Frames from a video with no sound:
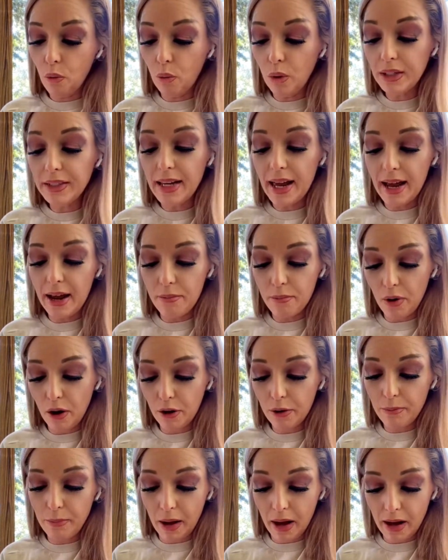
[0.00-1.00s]
One day I
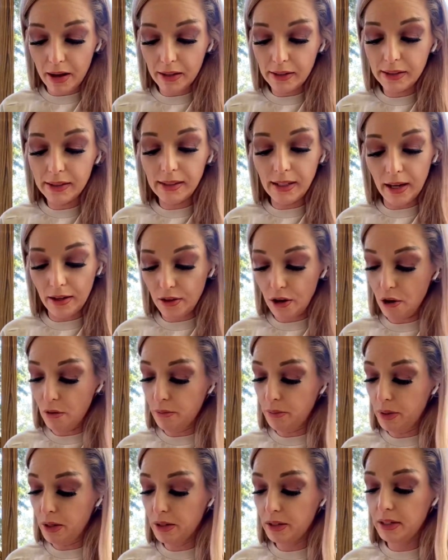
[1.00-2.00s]
brought a box, a
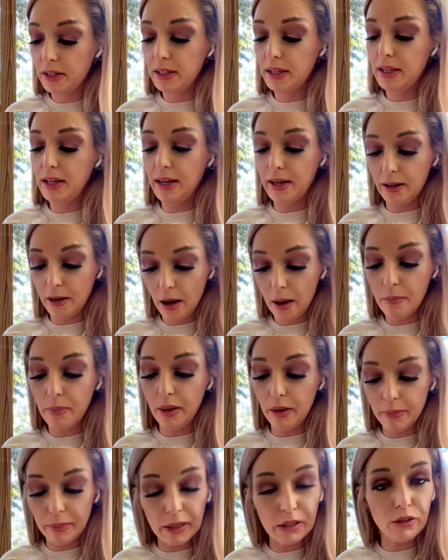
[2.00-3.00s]
notebook, and a
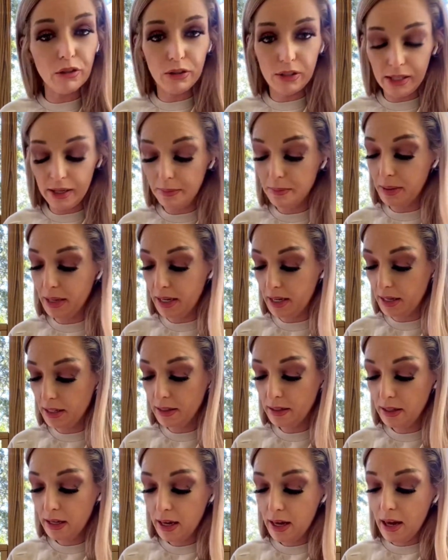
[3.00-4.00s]
couple of pictures and a
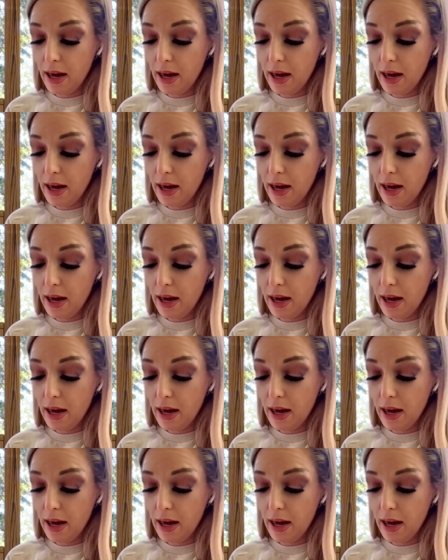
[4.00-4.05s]
pen.